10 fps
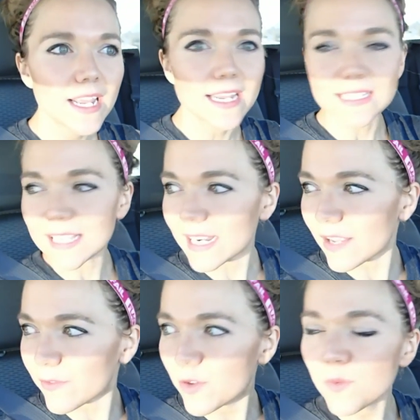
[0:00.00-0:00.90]
is that
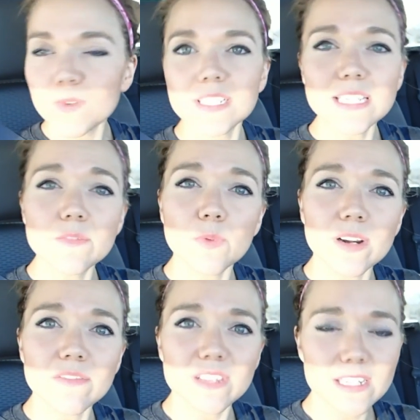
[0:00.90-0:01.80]
if you receive one
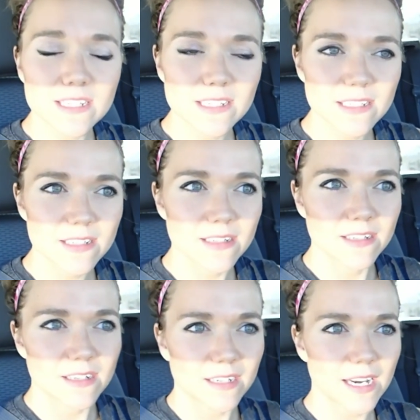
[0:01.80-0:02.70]
of these
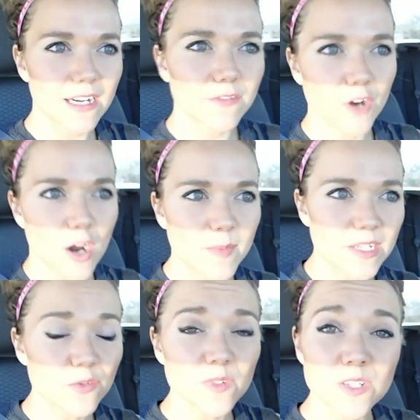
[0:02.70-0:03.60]
negative
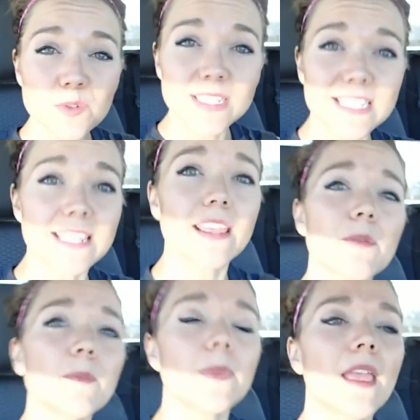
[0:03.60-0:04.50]
comments or you see
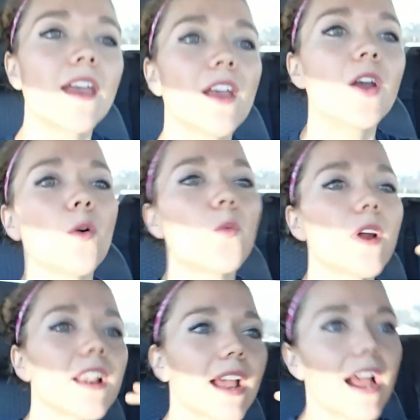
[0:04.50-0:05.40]
them,
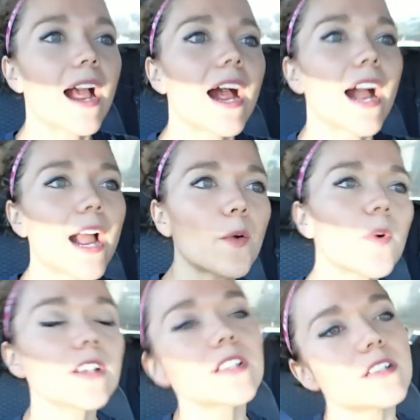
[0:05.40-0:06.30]
what I
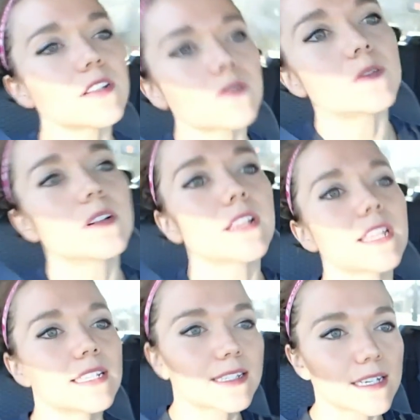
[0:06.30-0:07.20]
want to do
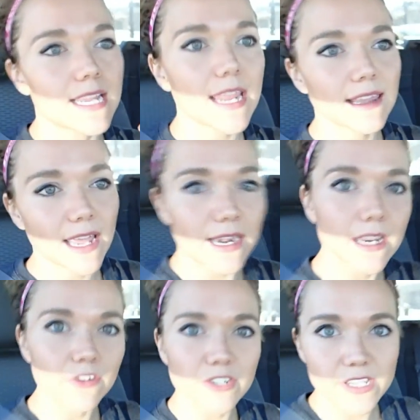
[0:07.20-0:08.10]
is to take that energy